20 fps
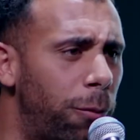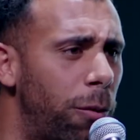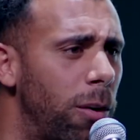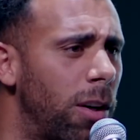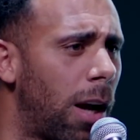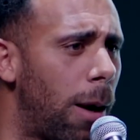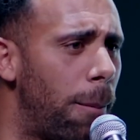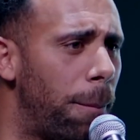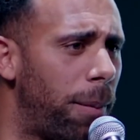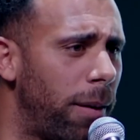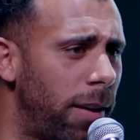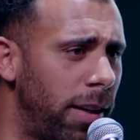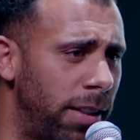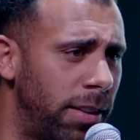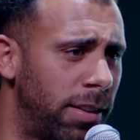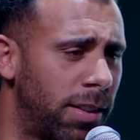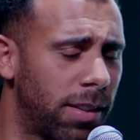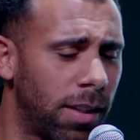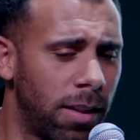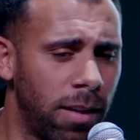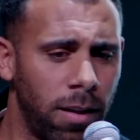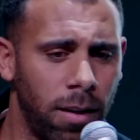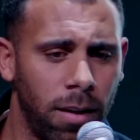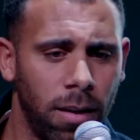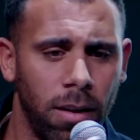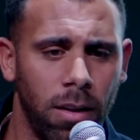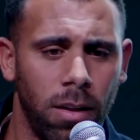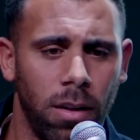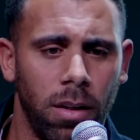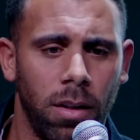companies.
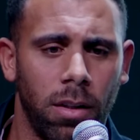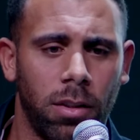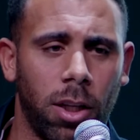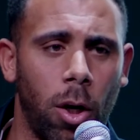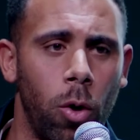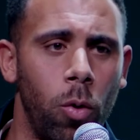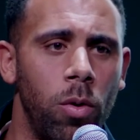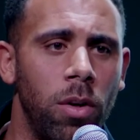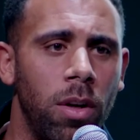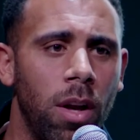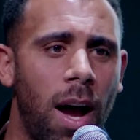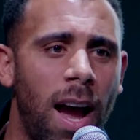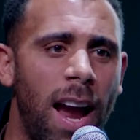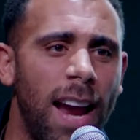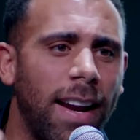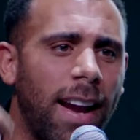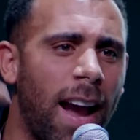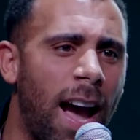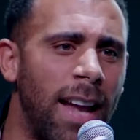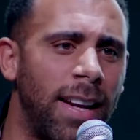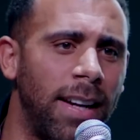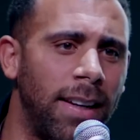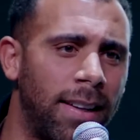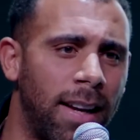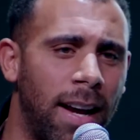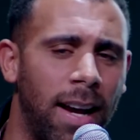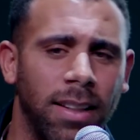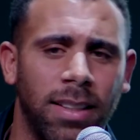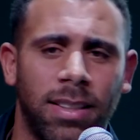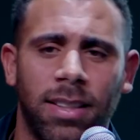So Nike,
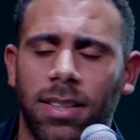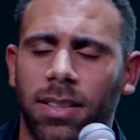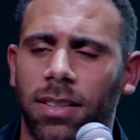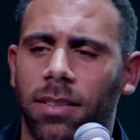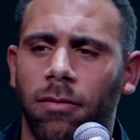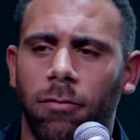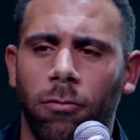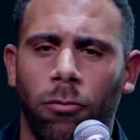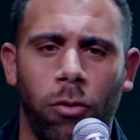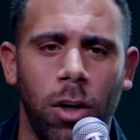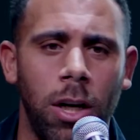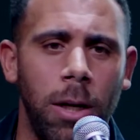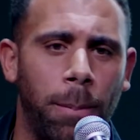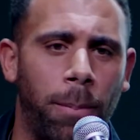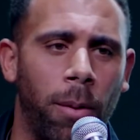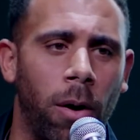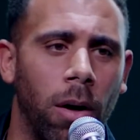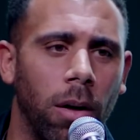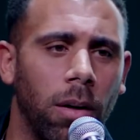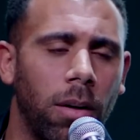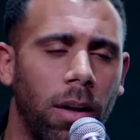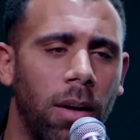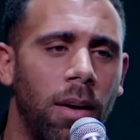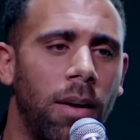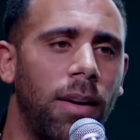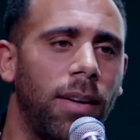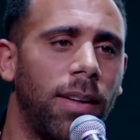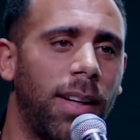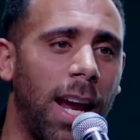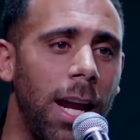Adidas, Reebok,
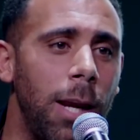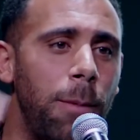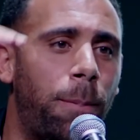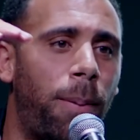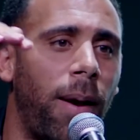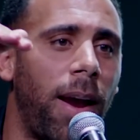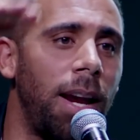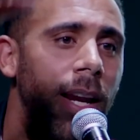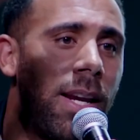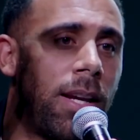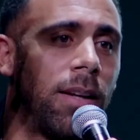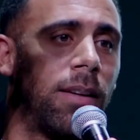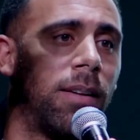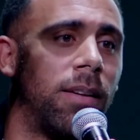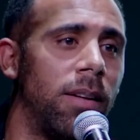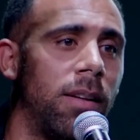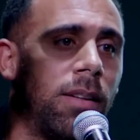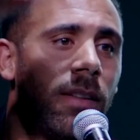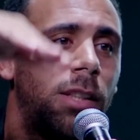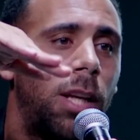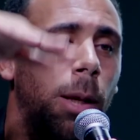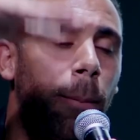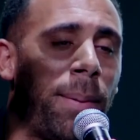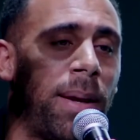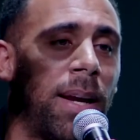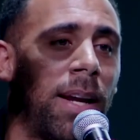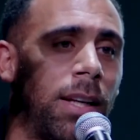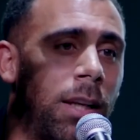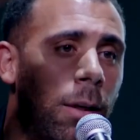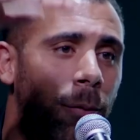they pay to be
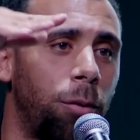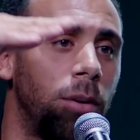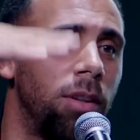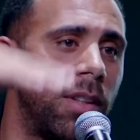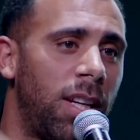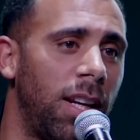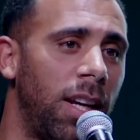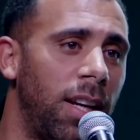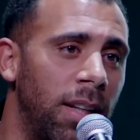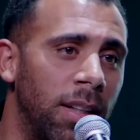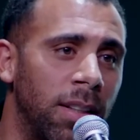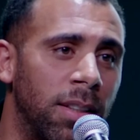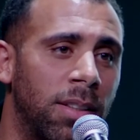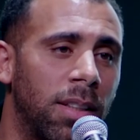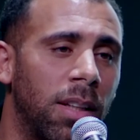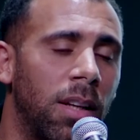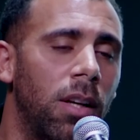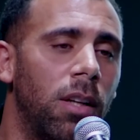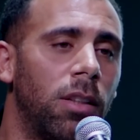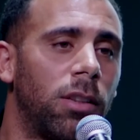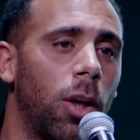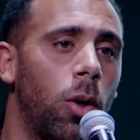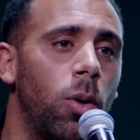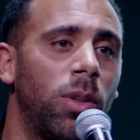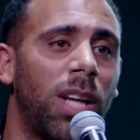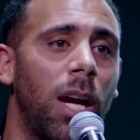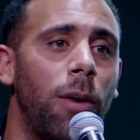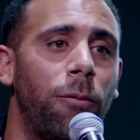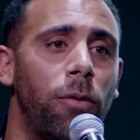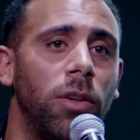at different tiers. So
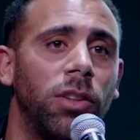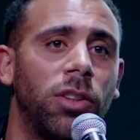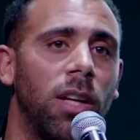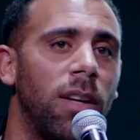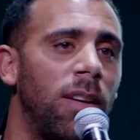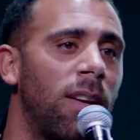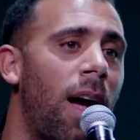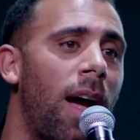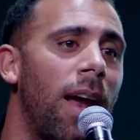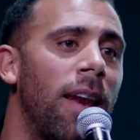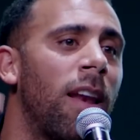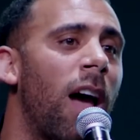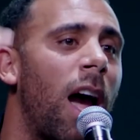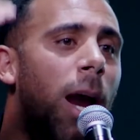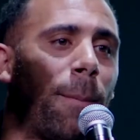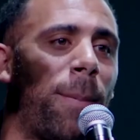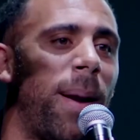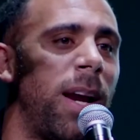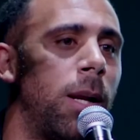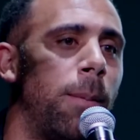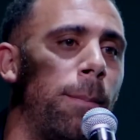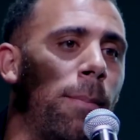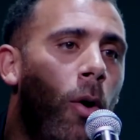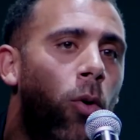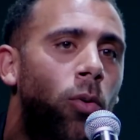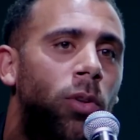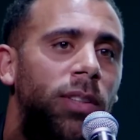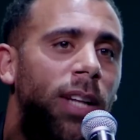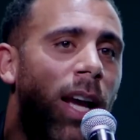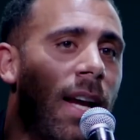say, for instance, Nike pay the
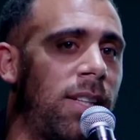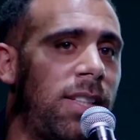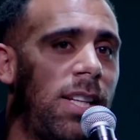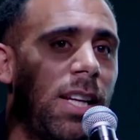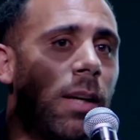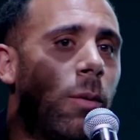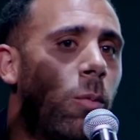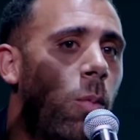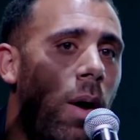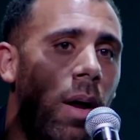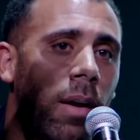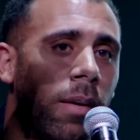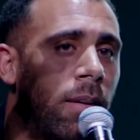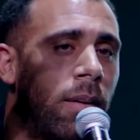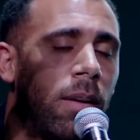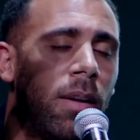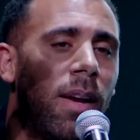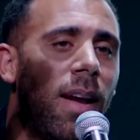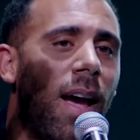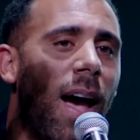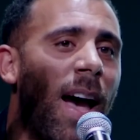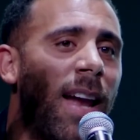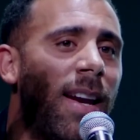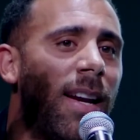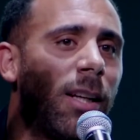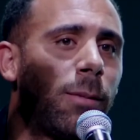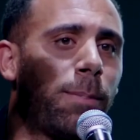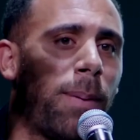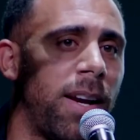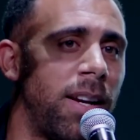most, they're tier 1.
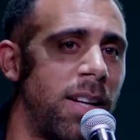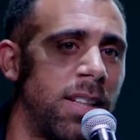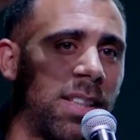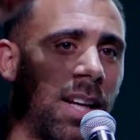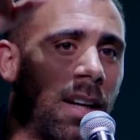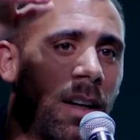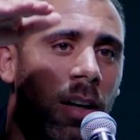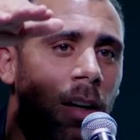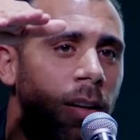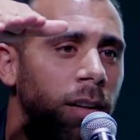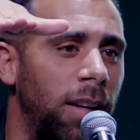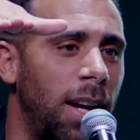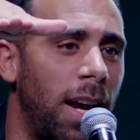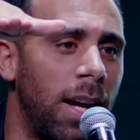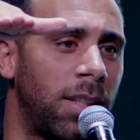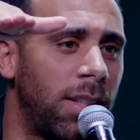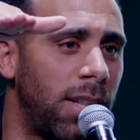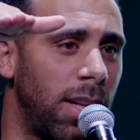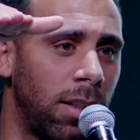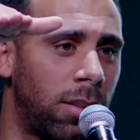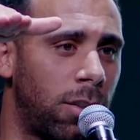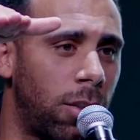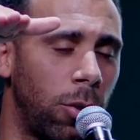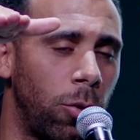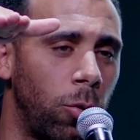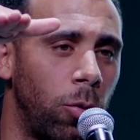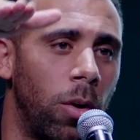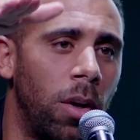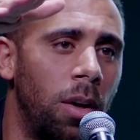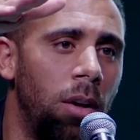Adidas pay the second, they're tier
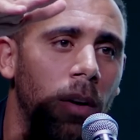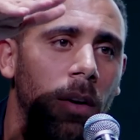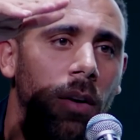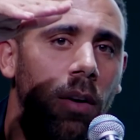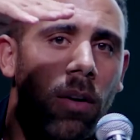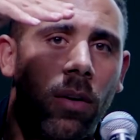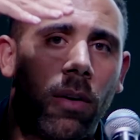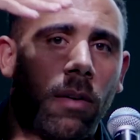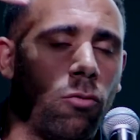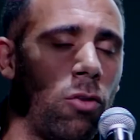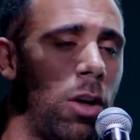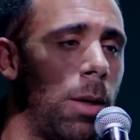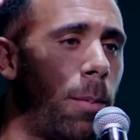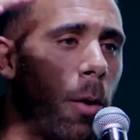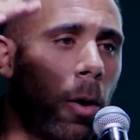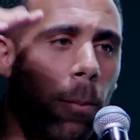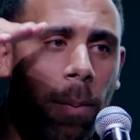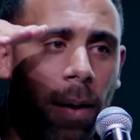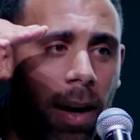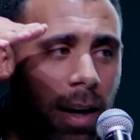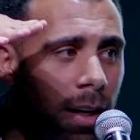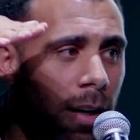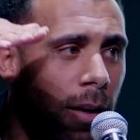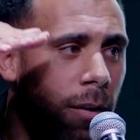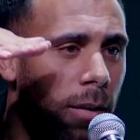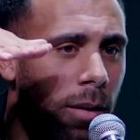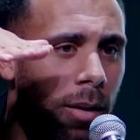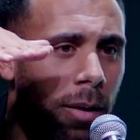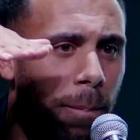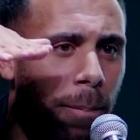2. Reebok
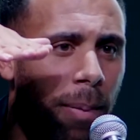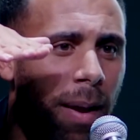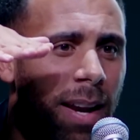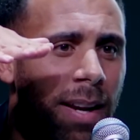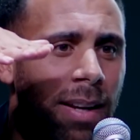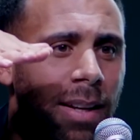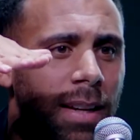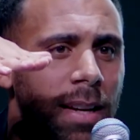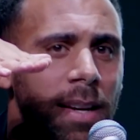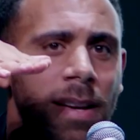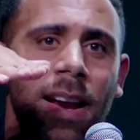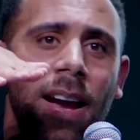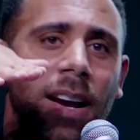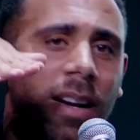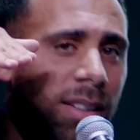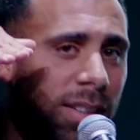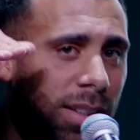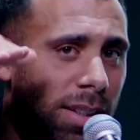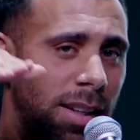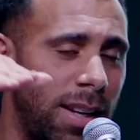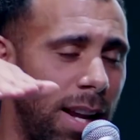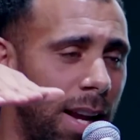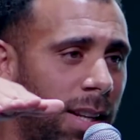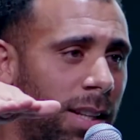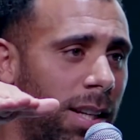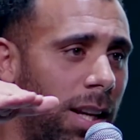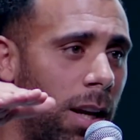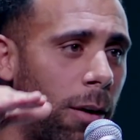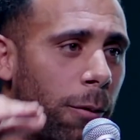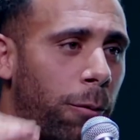pay next, they're
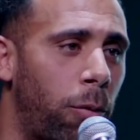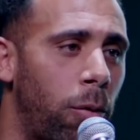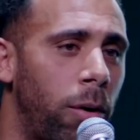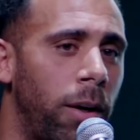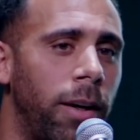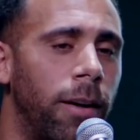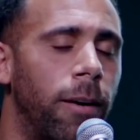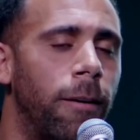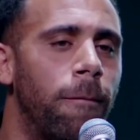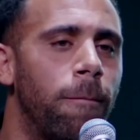tier 3.